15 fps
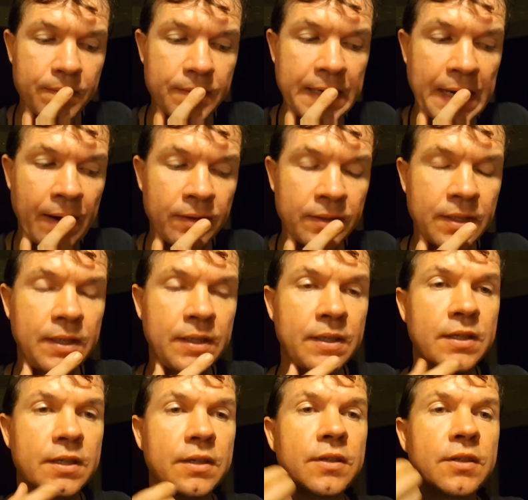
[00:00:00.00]

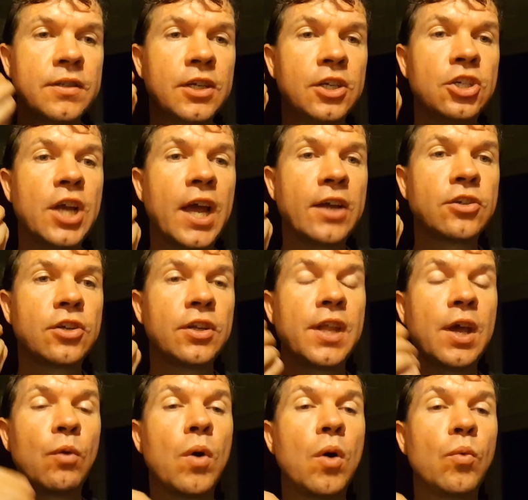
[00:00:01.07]
Terrence's suggestion
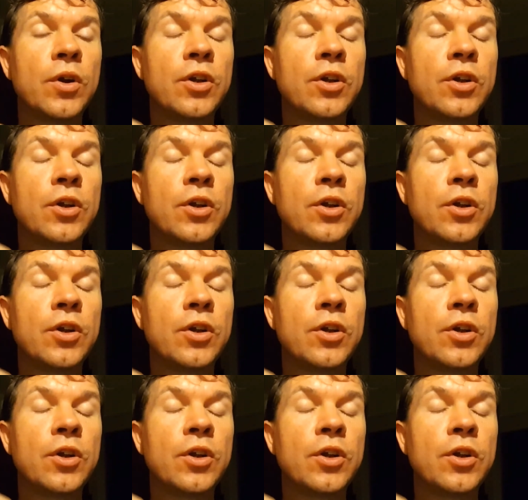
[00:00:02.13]
that what